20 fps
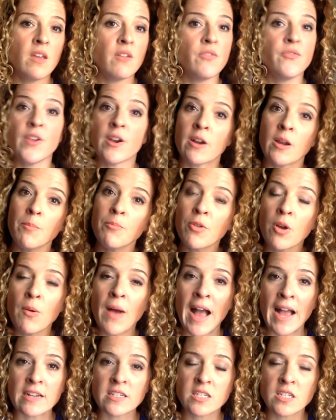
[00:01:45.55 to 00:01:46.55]
very
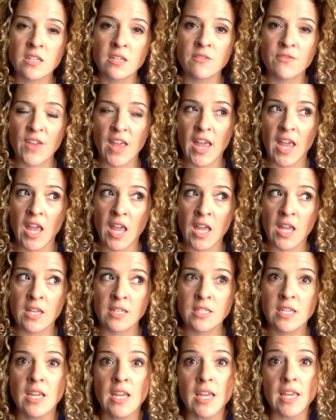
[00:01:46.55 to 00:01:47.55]
proactive
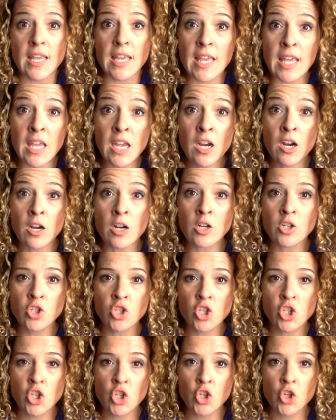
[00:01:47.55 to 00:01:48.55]
and eager
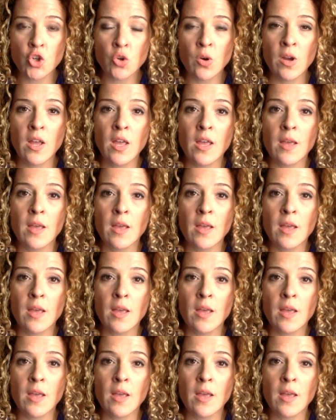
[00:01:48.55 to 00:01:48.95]
to